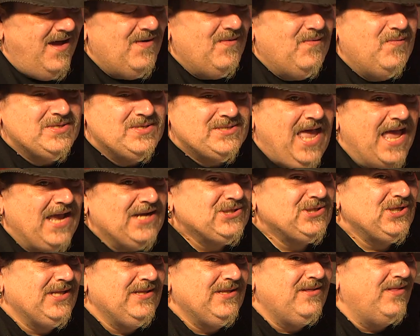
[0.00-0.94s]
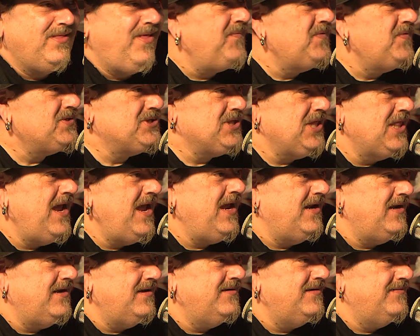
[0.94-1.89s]
was actually the Lover's
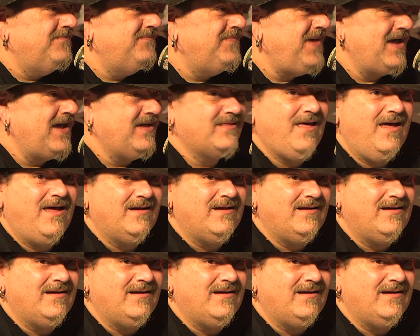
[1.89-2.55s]
Lane back then.